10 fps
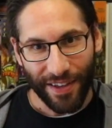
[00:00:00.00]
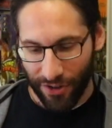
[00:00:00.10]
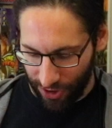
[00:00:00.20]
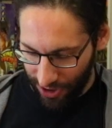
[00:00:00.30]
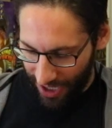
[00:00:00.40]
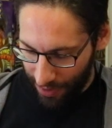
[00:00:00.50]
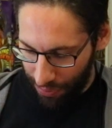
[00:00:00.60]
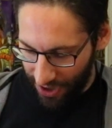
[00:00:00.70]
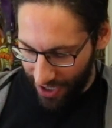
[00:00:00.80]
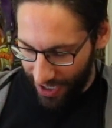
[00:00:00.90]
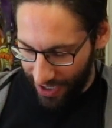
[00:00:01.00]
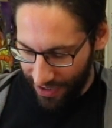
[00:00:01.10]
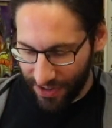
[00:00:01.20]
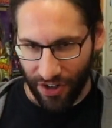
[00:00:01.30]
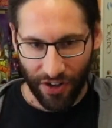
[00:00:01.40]
Learned how to
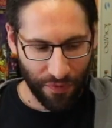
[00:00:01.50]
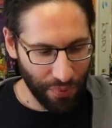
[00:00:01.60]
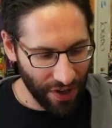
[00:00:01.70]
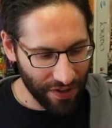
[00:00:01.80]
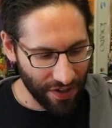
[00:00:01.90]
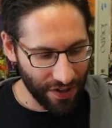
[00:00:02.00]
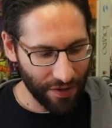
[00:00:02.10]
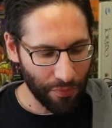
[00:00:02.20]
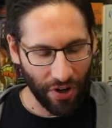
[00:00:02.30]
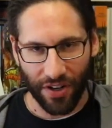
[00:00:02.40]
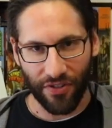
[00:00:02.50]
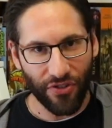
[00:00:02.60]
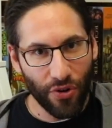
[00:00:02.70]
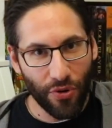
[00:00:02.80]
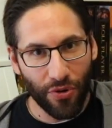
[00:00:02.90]
play. Taught his brother. Brought it to
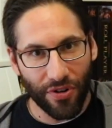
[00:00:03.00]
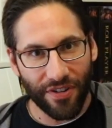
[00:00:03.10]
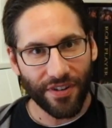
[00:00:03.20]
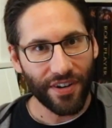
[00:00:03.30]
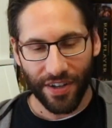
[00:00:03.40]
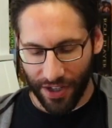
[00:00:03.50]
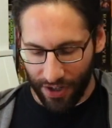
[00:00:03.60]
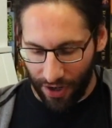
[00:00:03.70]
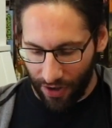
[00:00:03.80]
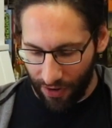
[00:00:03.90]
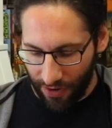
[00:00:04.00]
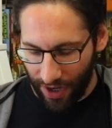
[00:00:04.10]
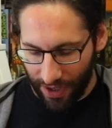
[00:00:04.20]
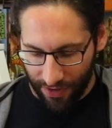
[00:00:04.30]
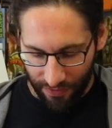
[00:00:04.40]
school. You know,
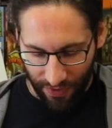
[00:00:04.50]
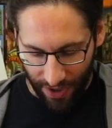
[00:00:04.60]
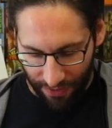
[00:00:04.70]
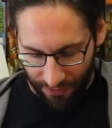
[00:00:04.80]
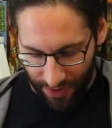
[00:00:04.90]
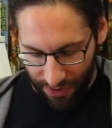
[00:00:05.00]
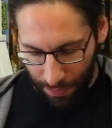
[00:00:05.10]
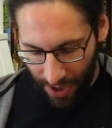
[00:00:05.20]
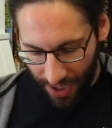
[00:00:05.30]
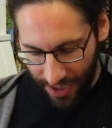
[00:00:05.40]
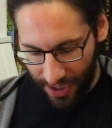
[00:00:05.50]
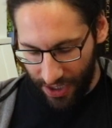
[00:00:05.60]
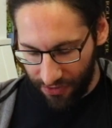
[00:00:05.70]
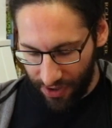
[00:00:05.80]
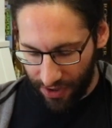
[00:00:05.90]
like very fit in your pocket,
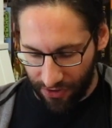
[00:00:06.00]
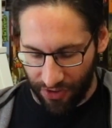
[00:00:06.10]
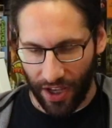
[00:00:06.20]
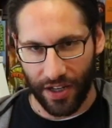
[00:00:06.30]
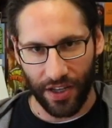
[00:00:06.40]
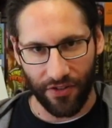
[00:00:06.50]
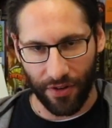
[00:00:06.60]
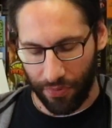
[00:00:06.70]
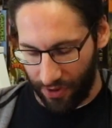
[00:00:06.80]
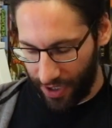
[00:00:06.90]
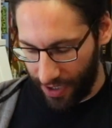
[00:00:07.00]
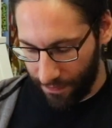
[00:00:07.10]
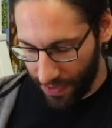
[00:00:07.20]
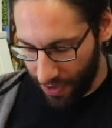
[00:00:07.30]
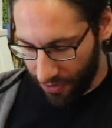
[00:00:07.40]
easy to understand, easy to
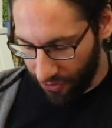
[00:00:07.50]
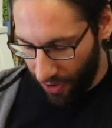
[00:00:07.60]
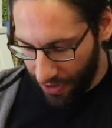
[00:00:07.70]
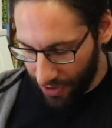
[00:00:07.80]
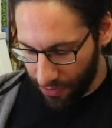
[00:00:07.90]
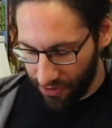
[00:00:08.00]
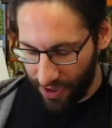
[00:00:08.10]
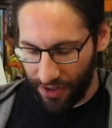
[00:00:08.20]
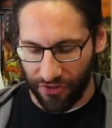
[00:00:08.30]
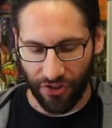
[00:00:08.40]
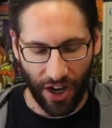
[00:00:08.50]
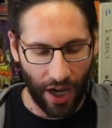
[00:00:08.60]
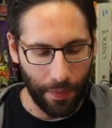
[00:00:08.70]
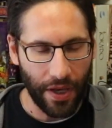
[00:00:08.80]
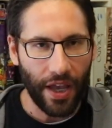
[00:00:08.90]
play. So I thought it was a nice
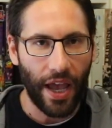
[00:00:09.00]
job.